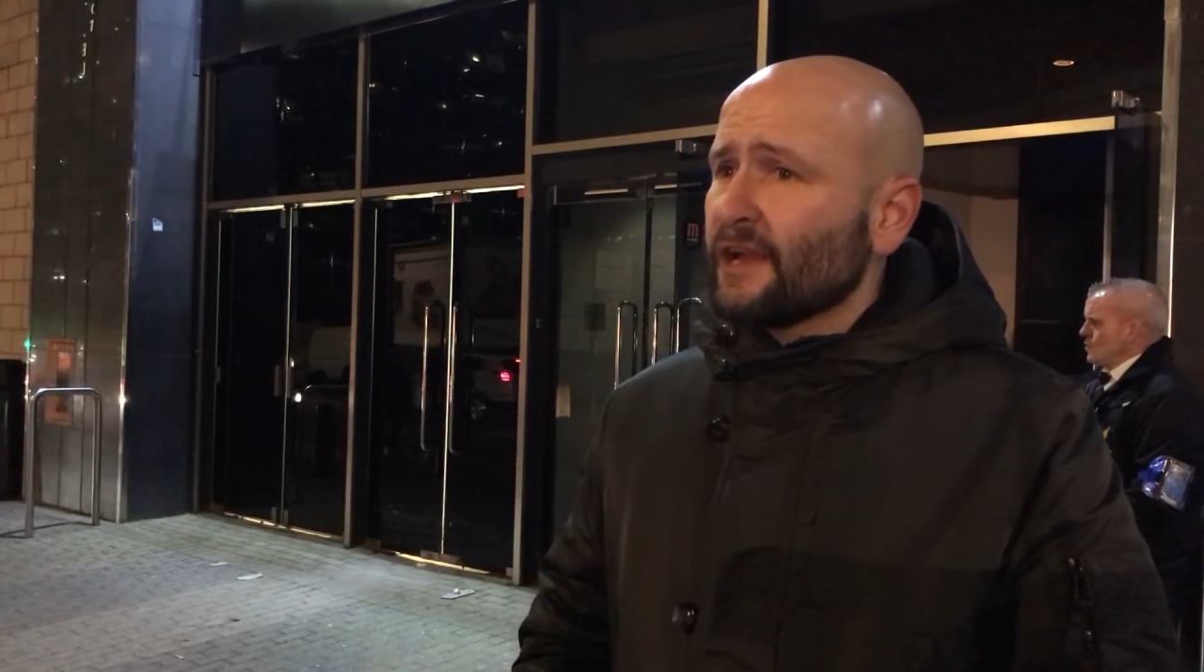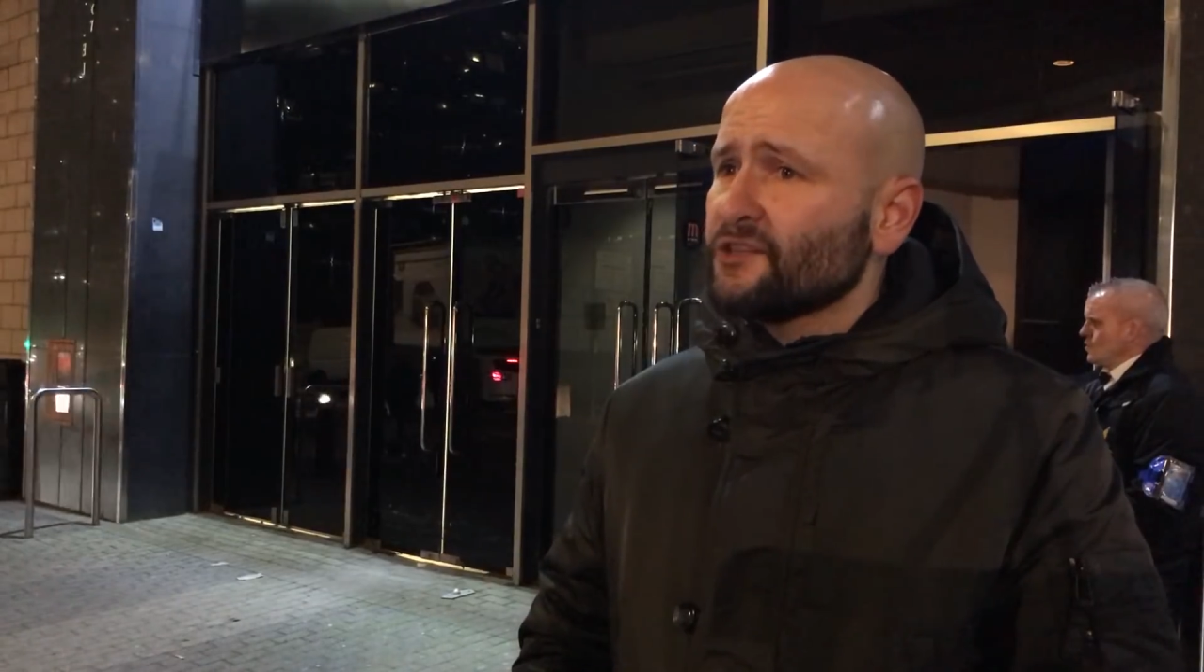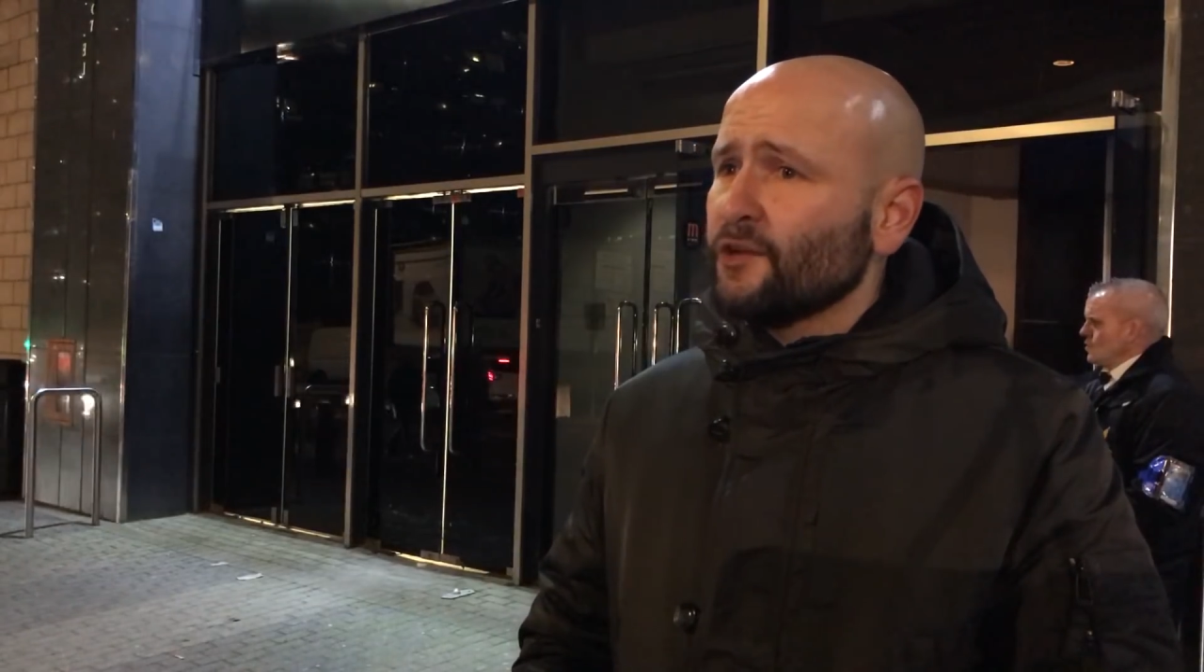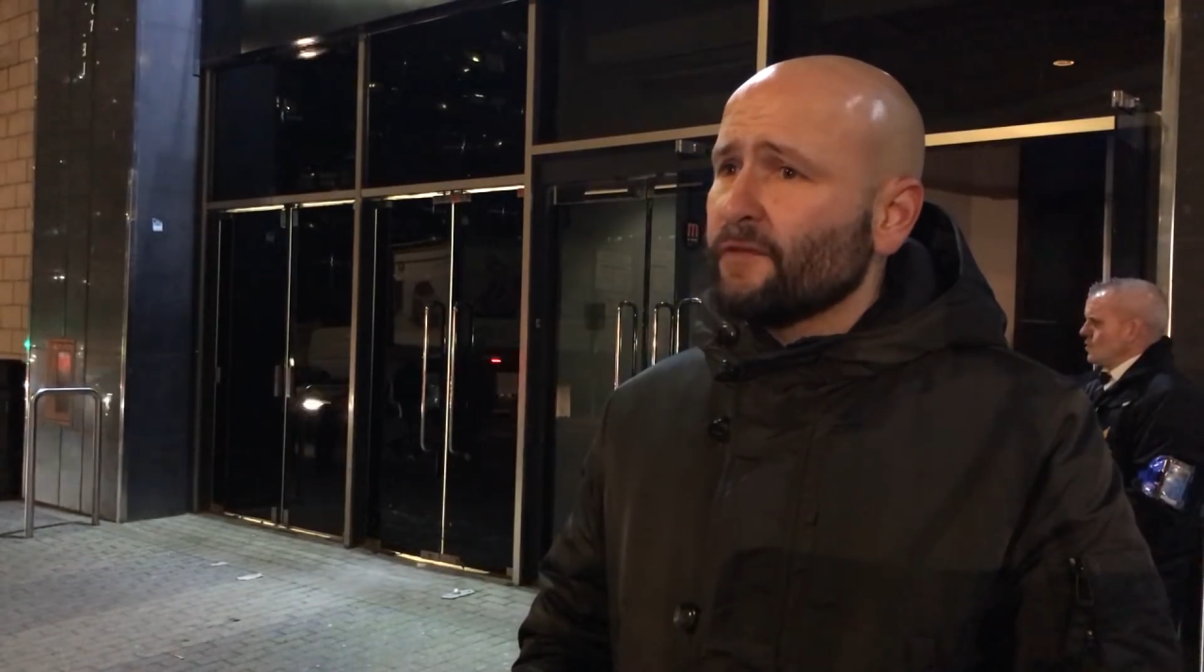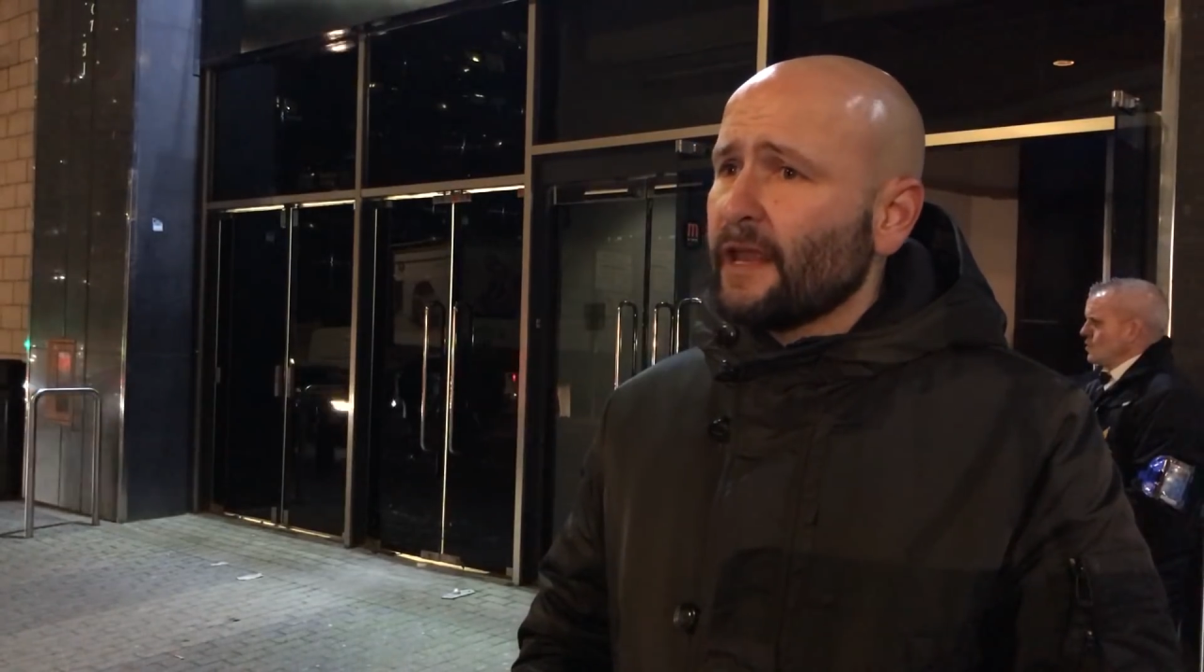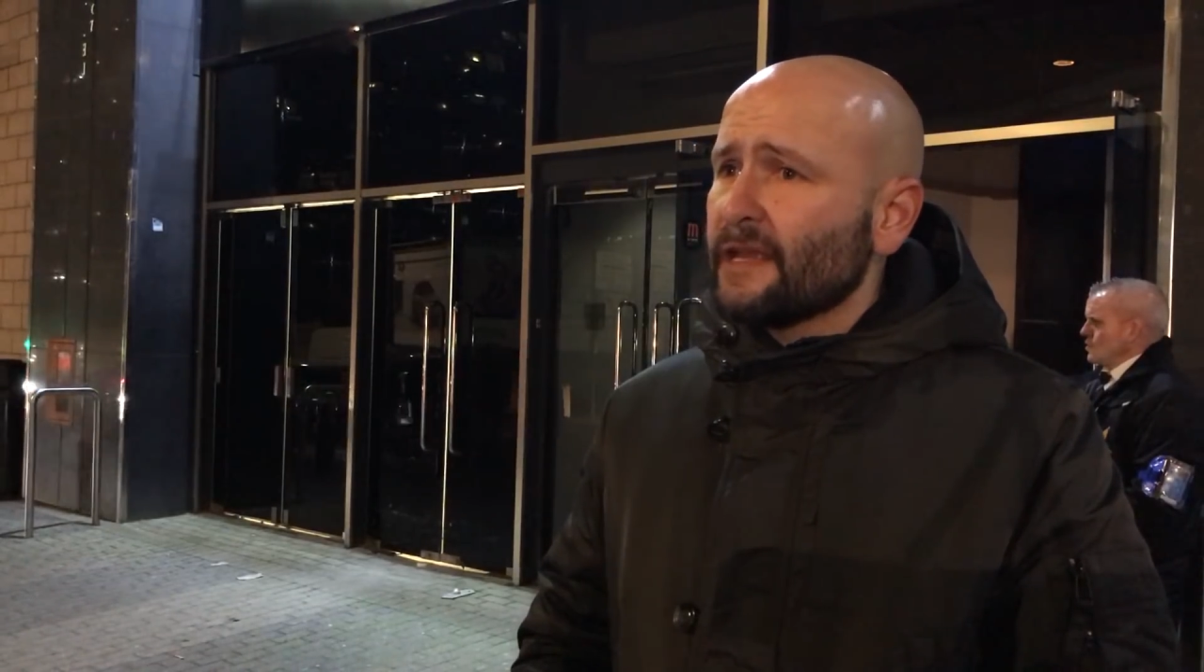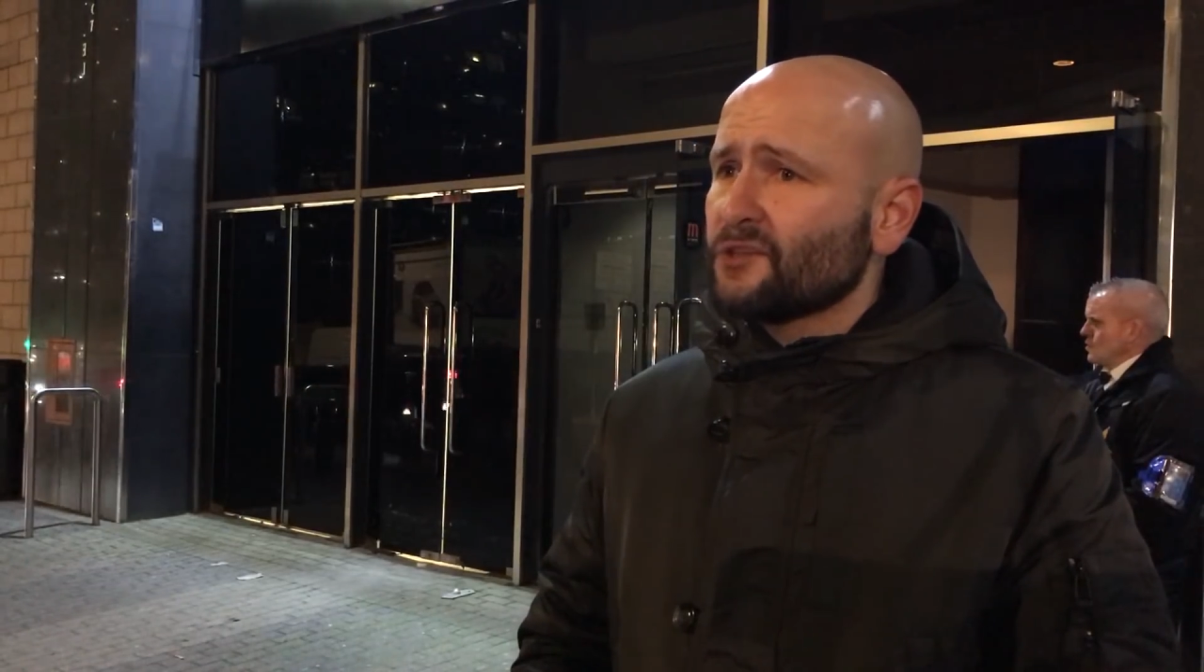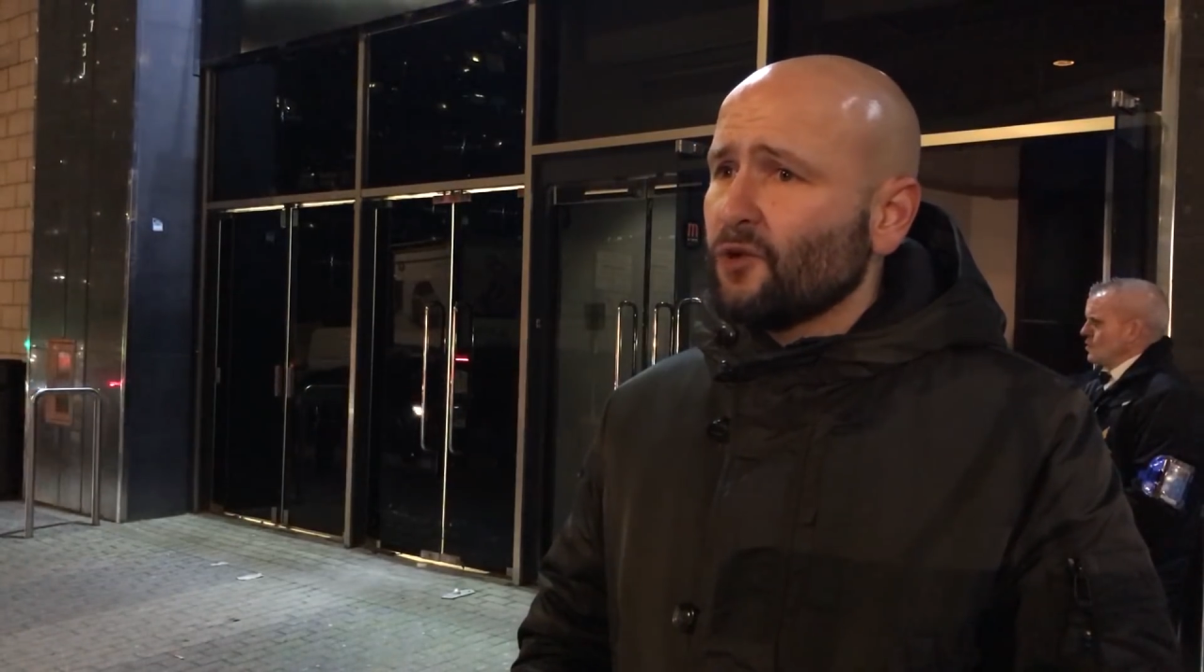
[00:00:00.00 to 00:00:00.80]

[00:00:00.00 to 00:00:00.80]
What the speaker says: Ashley over the last